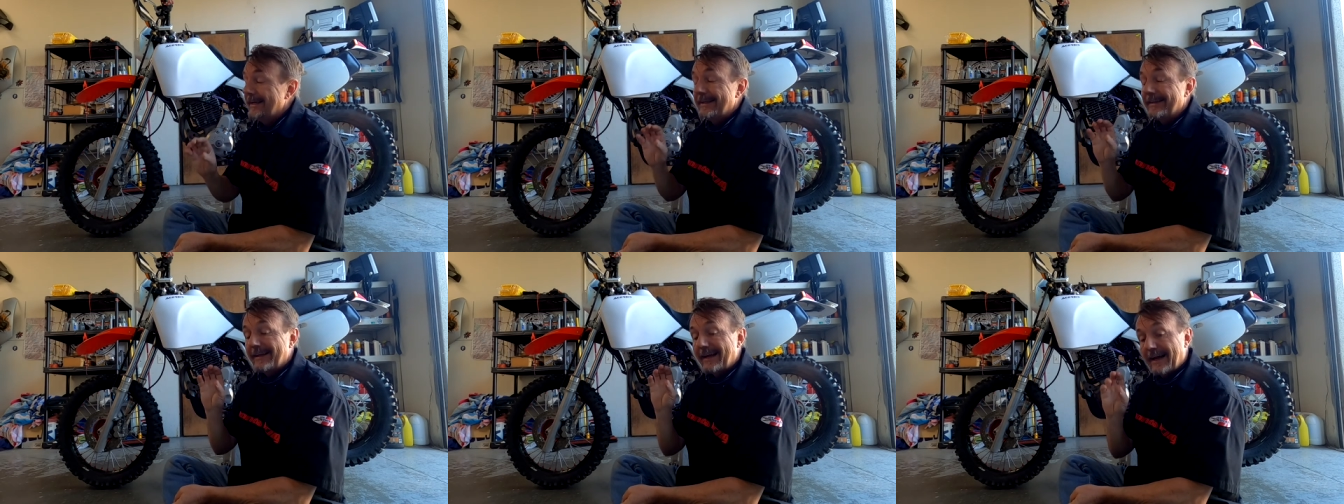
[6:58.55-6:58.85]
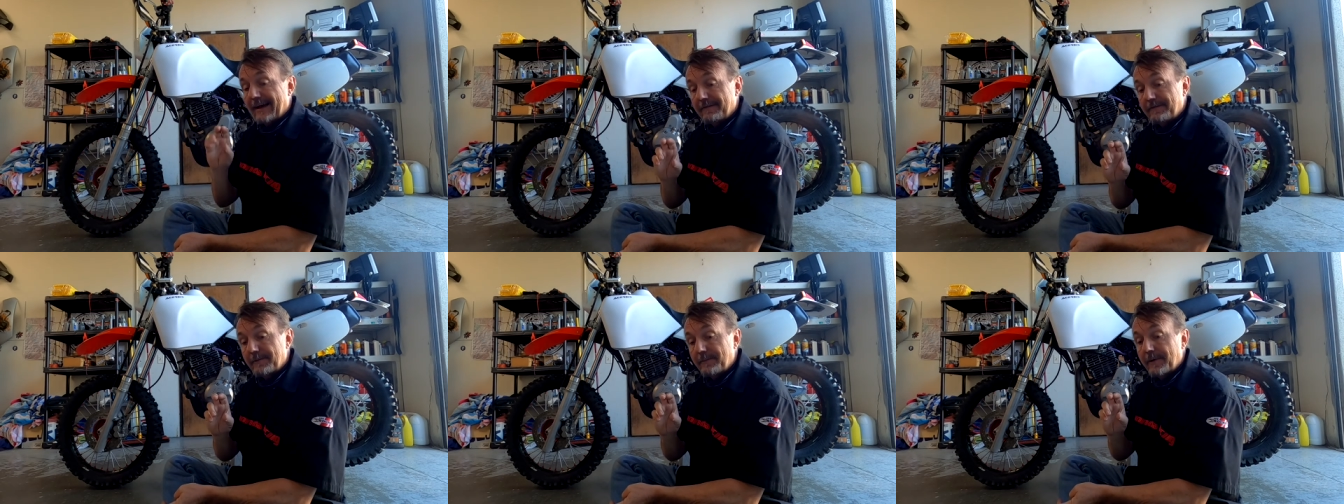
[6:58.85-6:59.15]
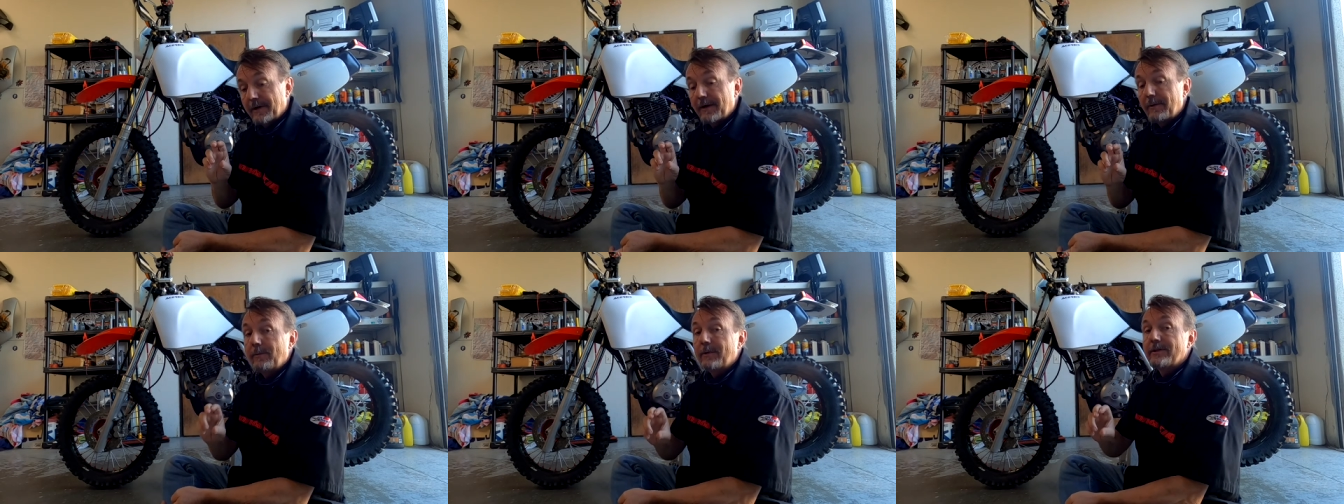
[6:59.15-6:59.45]
The
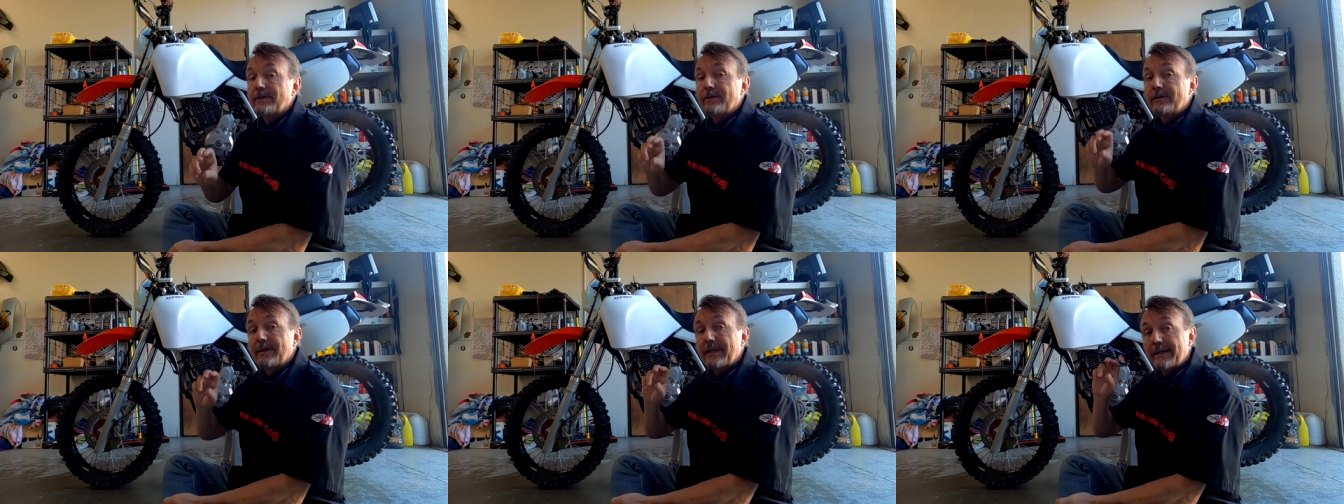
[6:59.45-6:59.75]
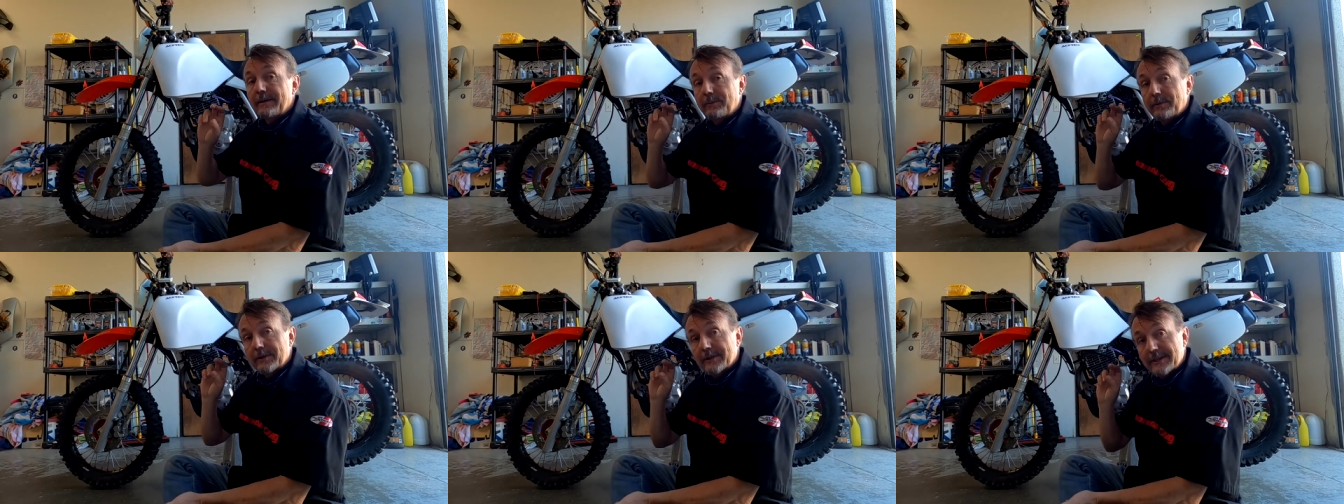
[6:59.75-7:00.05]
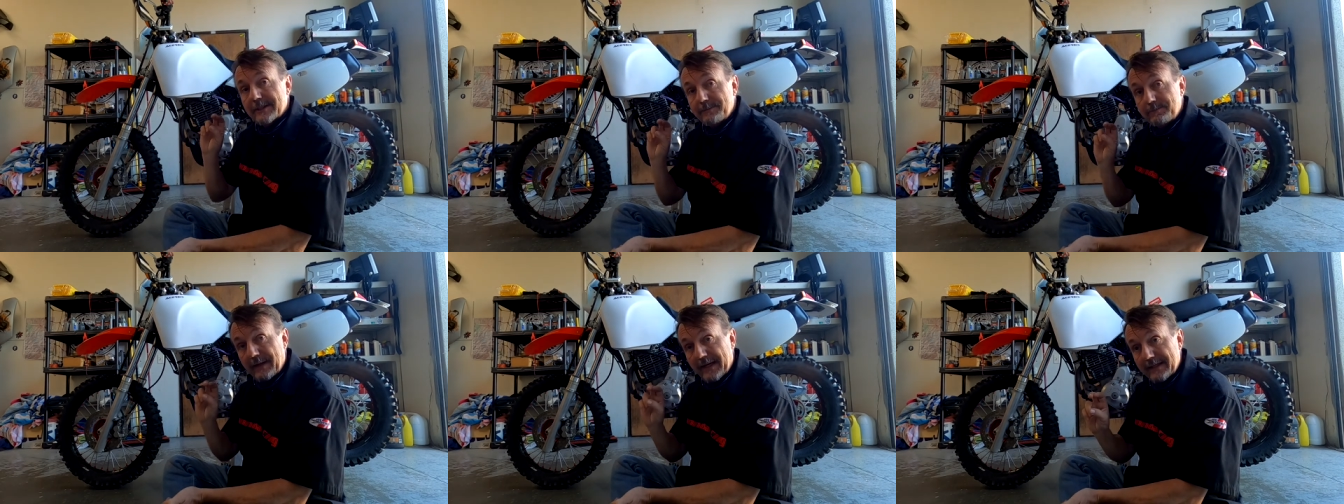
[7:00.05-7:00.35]
aftermarket ones, you need to put
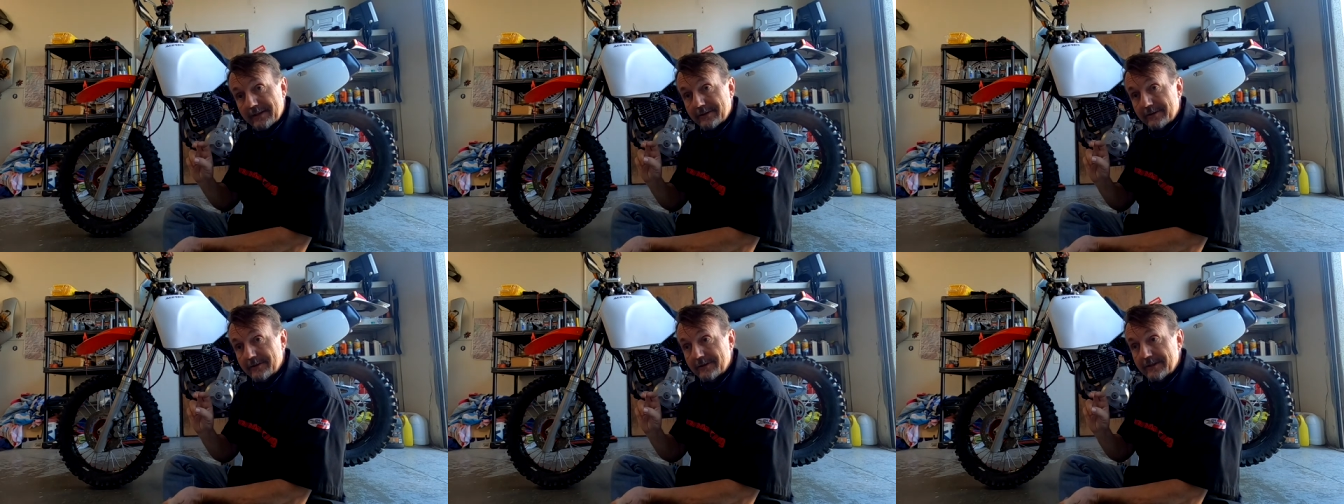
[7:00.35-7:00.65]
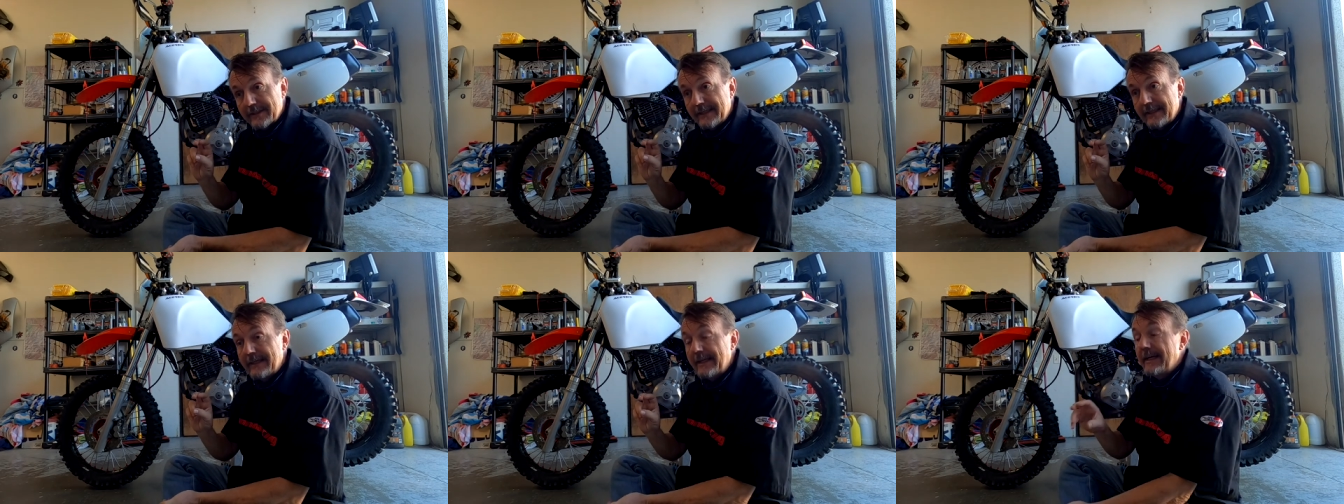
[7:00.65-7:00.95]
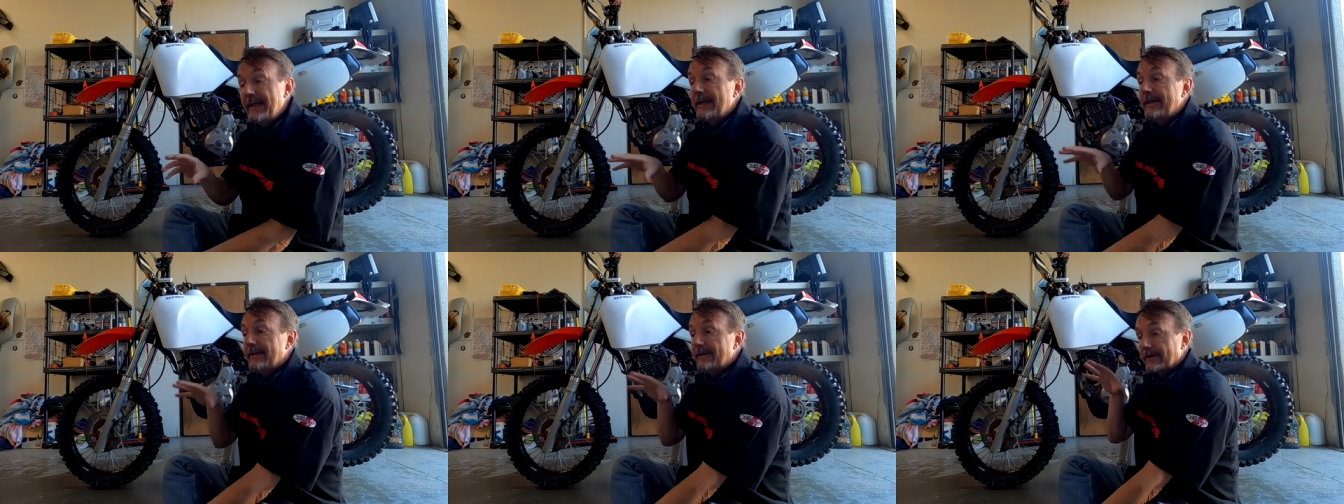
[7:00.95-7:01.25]
spacers in.
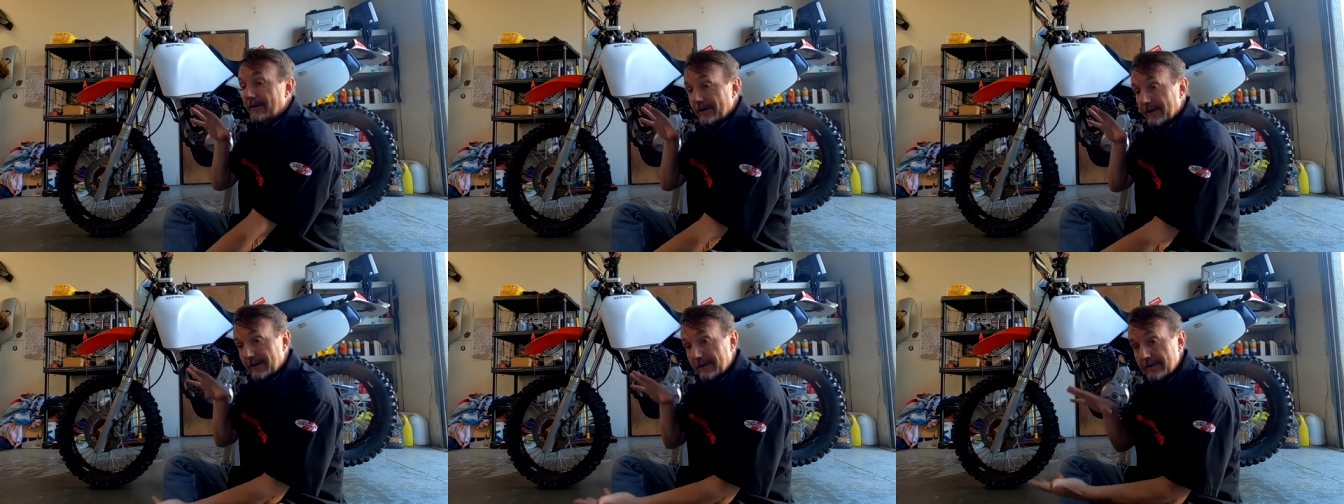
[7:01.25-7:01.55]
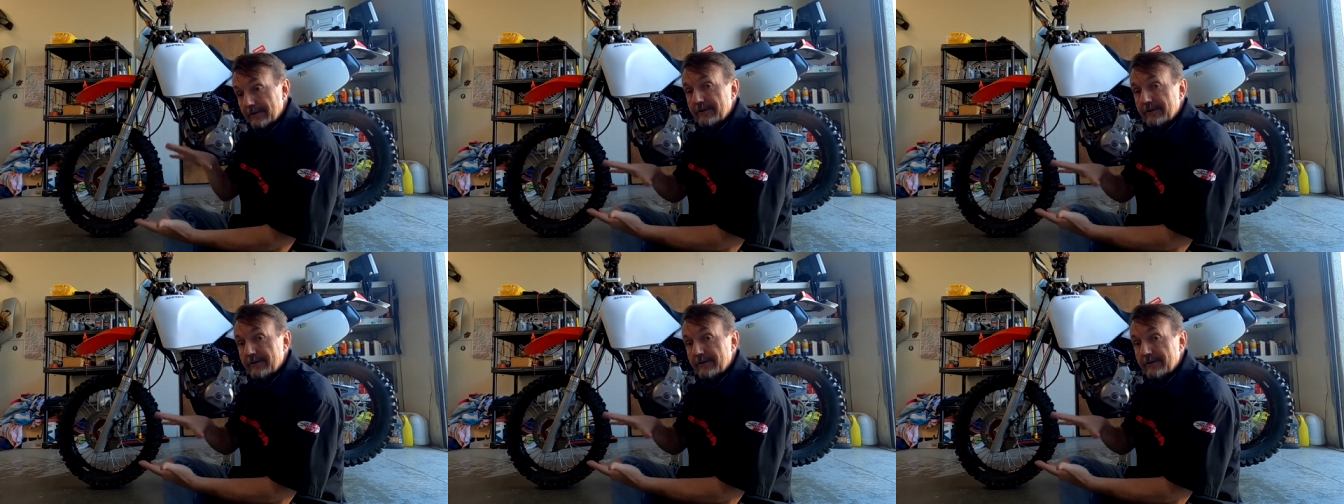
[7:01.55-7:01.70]
You're going to